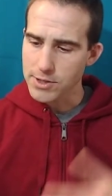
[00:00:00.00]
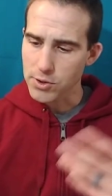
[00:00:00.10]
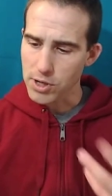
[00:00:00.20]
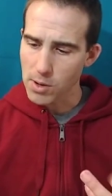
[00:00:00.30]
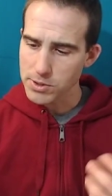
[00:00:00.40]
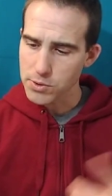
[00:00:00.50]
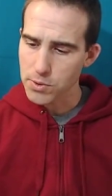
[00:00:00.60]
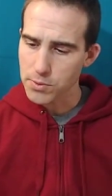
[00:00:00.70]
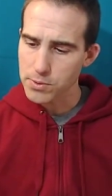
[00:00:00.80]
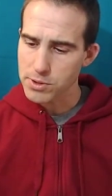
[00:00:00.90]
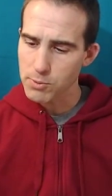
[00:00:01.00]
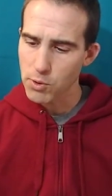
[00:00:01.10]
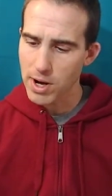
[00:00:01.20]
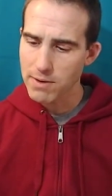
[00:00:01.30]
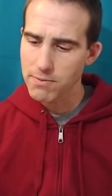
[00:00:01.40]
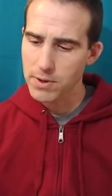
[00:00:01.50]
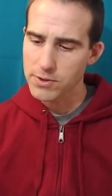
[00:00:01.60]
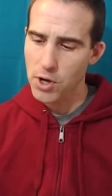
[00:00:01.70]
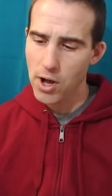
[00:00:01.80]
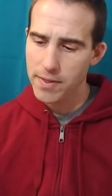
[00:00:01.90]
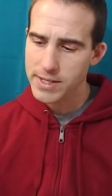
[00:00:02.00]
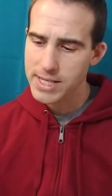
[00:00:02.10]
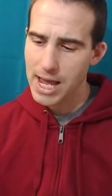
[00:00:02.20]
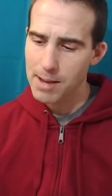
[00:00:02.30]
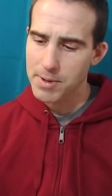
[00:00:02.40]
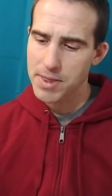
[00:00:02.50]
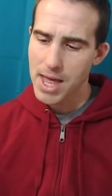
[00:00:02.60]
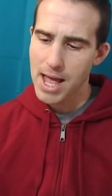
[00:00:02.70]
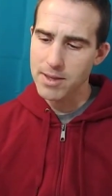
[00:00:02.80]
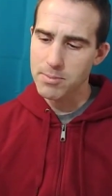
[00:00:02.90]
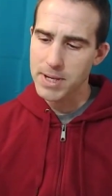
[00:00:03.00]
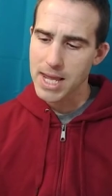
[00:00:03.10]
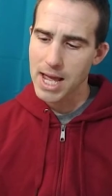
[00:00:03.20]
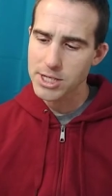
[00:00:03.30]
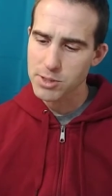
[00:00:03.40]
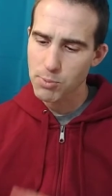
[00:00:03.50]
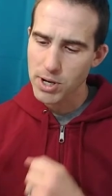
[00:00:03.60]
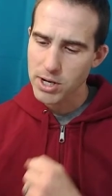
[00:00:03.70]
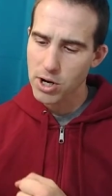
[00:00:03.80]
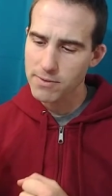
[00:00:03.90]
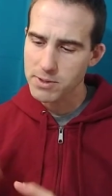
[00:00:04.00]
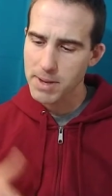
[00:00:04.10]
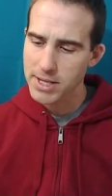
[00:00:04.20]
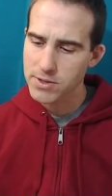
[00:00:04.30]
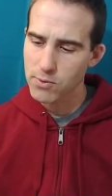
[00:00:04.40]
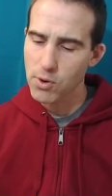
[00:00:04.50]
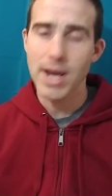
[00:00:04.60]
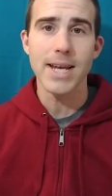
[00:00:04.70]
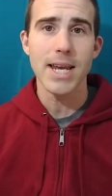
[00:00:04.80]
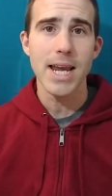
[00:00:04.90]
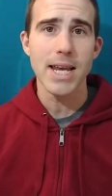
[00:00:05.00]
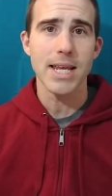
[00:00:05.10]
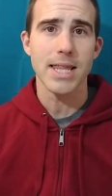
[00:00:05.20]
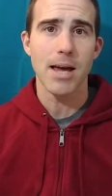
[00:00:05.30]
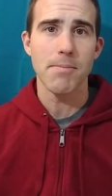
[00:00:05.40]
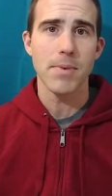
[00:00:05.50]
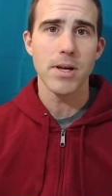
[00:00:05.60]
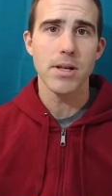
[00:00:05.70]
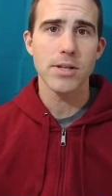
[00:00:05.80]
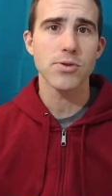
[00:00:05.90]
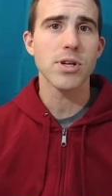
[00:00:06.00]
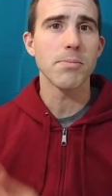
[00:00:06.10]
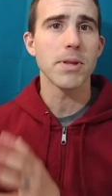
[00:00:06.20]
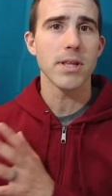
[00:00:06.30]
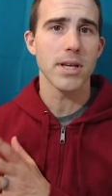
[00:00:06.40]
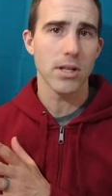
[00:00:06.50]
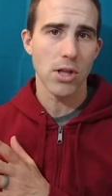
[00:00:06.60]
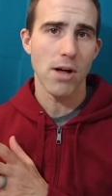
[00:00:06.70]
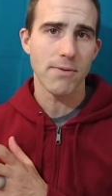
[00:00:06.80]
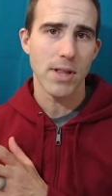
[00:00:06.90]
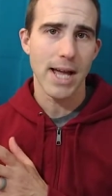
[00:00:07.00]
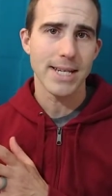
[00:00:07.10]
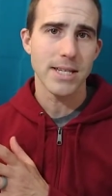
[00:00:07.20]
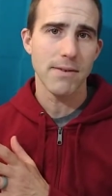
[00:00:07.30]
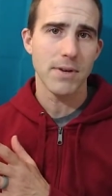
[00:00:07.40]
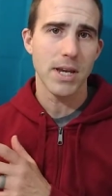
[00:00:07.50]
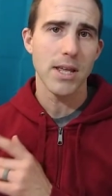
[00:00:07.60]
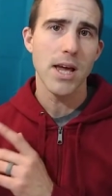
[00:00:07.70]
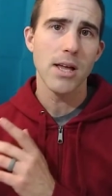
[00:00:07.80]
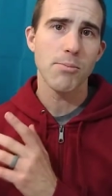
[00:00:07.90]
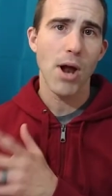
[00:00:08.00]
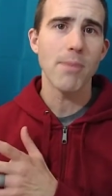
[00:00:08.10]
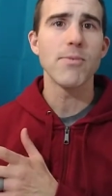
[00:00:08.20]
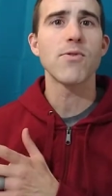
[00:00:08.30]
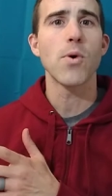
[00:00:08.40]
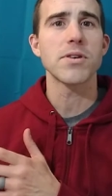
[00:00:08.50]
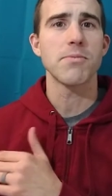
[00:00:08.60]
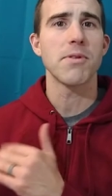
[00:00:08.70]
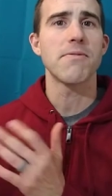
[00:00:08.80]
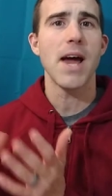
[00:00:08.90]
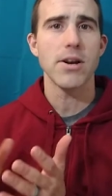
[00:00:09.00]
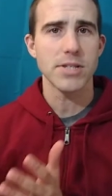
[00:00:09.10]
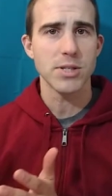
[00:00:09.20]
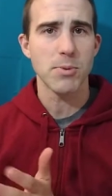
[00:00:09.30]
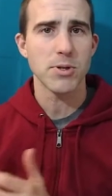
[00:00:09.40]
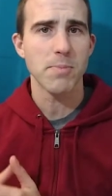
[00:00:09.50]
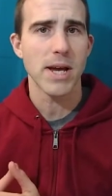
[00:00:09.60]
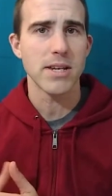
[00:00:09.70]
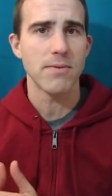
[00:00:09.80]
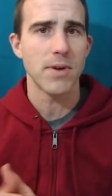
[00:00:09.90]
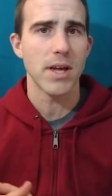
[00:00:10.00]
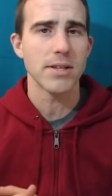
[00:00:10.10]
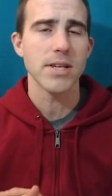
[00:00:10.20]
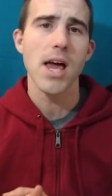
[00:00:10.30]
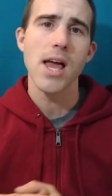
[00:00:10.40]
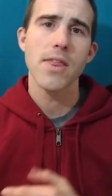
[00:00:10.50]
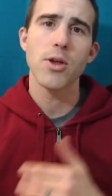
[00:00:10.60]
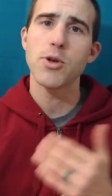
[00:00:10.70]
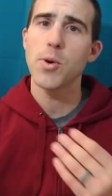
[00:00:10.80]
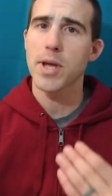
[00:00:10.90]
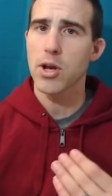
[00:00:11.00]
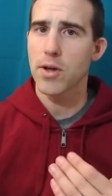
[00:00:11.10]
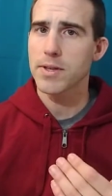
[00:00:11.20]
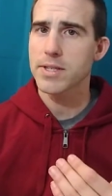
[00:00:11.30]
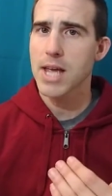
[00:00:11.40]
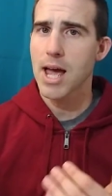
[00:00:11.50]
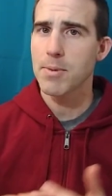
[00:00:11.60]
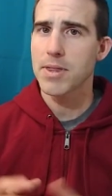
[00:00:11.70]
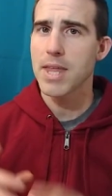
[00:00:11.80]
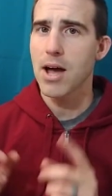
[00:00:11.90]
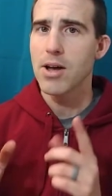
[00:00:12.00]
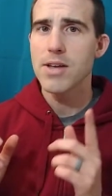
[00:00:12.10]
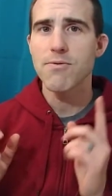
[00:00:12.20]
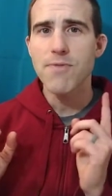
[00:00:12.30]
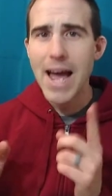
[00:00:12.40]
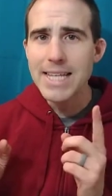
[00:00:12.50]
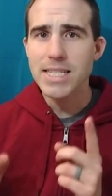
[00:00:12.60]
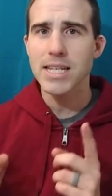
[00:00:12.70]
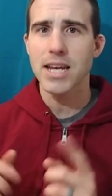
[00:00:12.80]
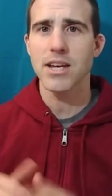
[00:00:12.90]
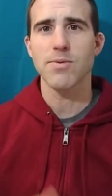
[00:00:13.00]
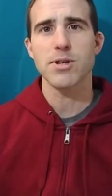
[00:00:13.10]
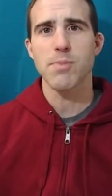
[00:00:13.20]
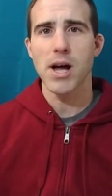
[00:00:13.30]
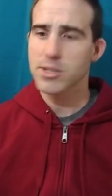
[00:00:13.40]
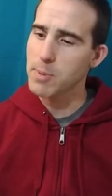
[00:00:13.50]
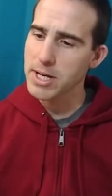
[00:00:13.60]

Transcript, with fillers: and so they're going through some grain fields on the Sabbath, and they began just breaking off some heads of grain and eating them. This was completely a lawful activity, Problem, of course, from the Pharisees' perspective is they're doing it on the Sabbath. Now, fascinating response